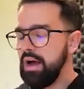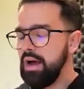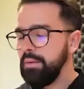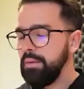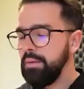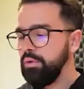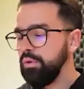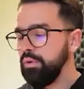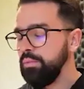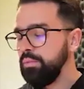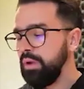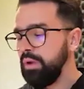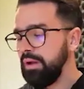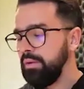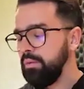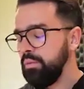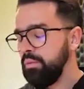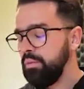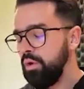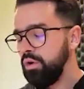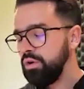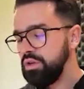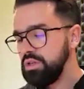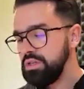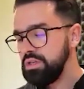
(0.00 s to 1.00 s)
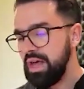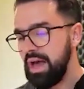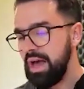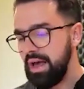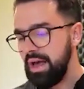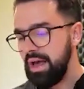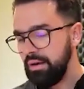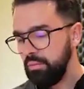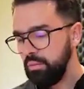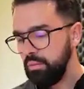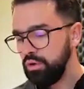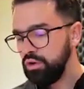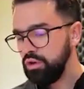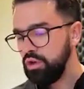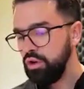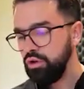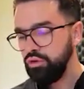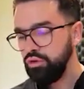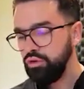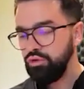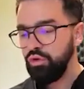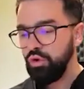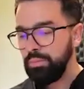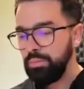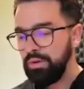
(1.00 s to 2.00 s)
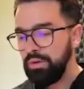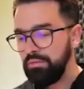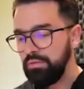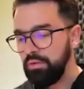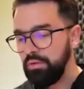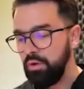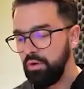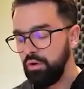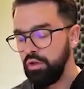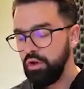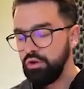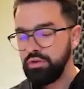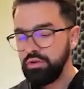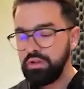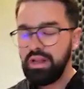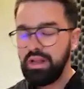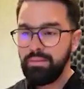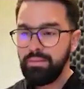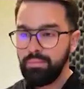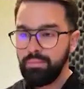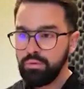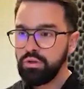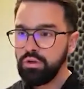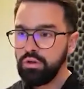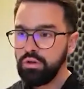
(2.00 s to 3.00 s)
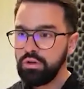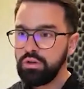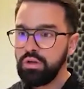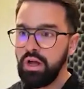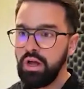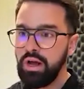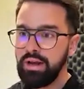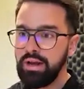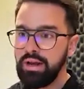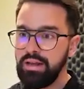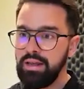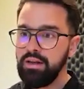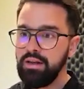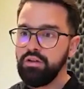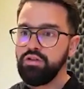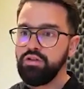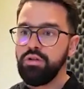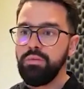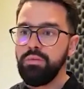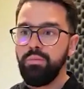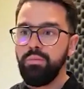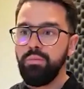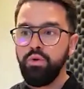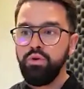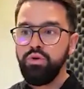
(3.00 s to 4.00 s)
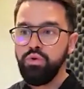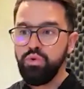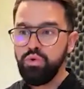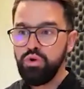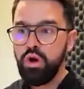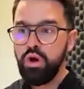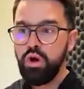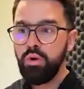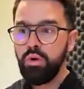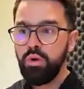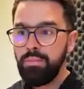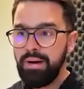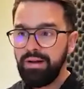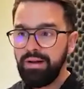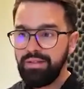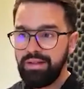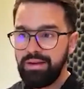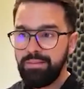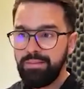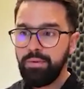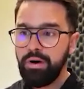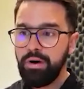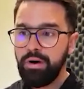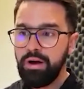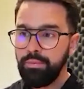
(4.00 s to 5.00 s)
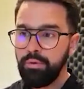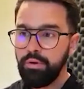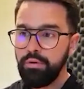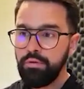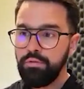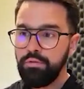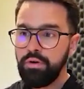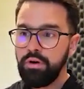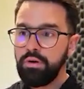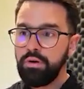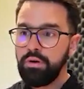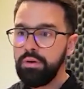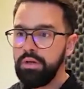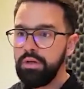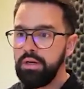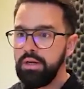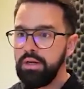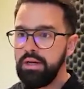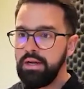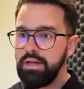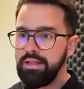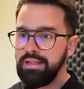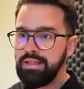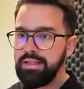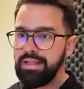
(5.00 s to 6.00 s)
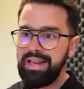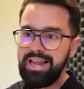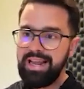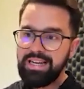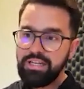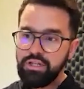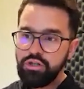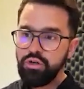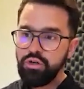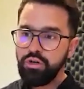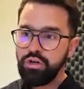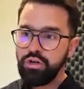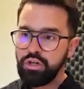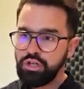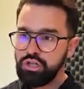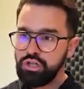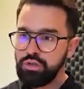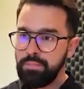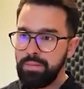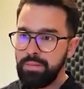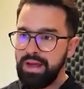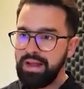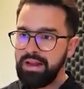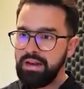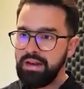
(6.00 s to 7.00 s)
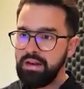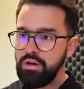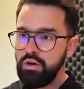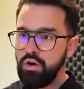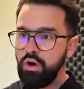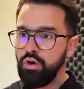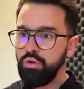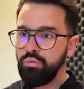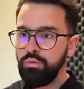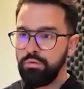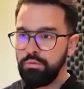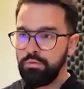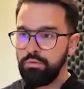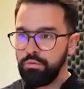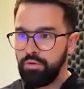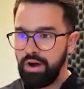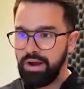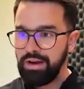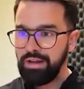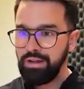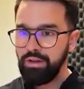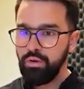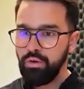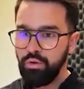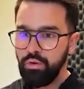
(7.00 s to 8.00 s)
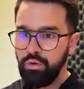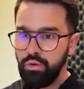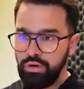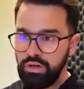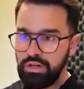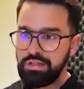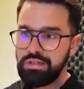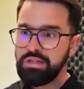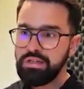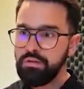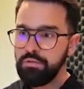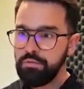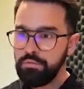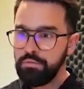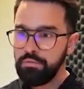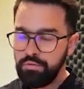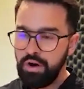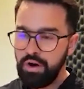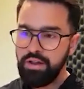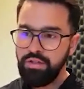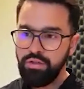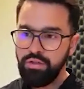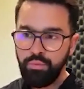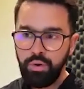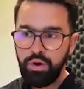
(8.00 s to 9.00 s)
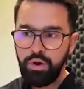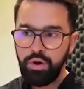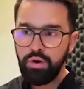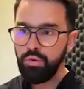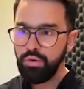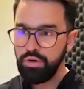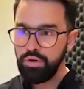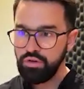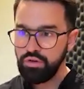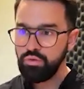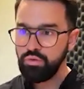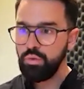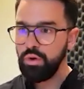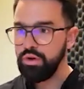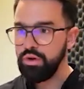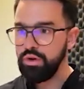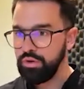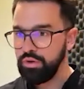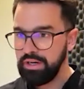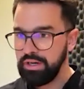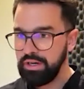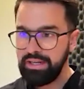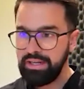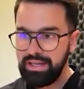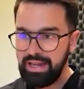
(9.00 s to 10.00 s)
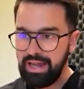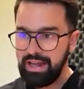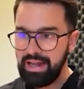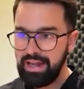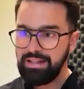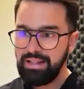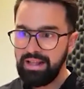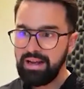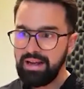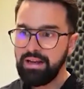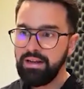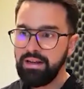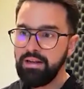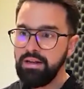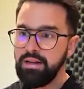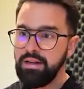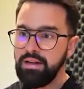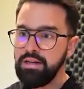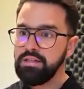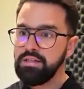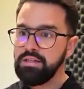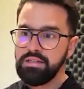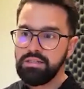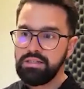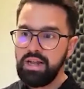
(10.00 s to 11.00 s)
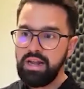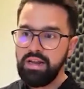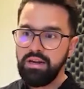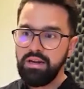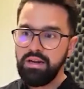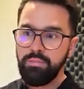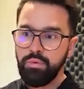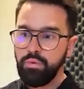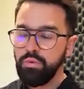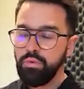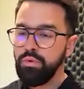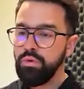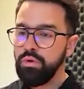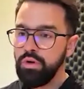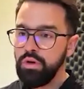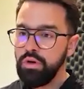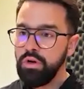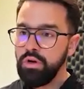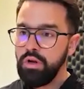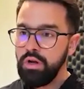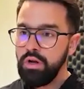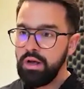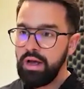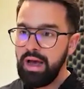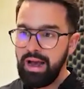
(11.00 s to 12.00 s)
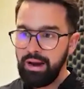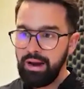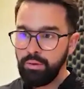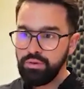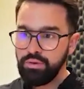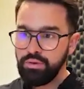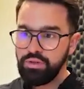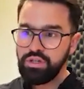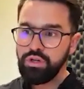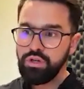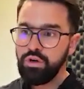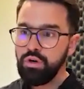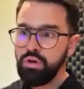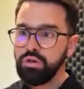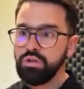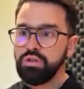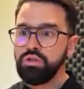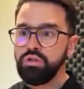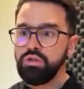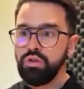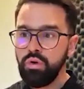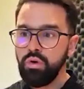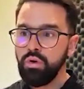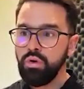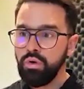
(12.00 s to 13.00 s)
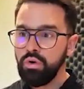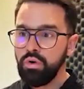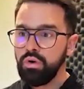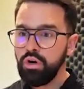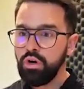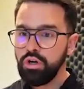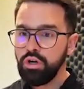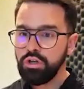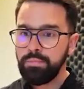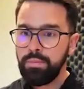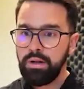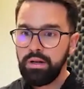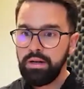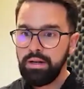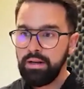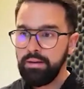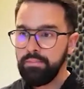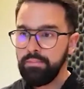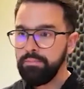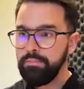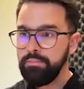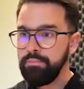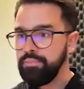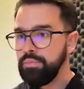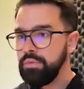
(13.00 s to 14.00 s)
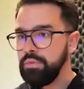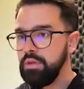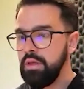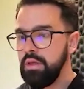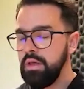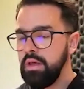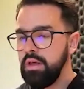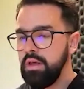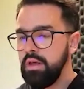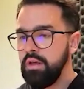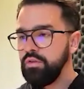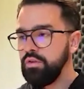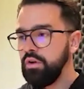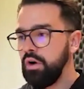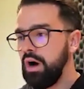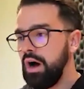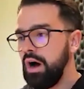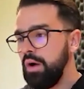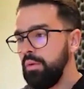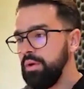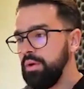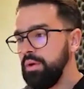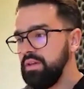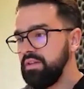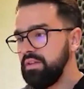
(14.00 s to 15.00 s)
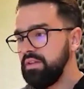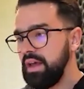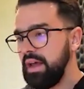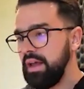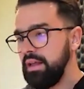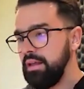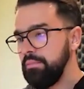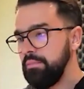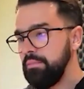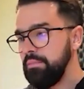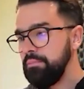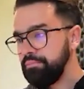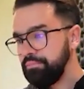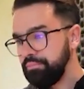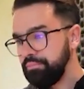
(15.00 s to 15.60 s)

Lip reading: group? Like, what do those grouping or those labels look like? Because the more you know about that buyer profile, the less you're going to spend on refining your audience to find the right audience where you're going to get that sustainable acquisition cost or cost per lead. So I always say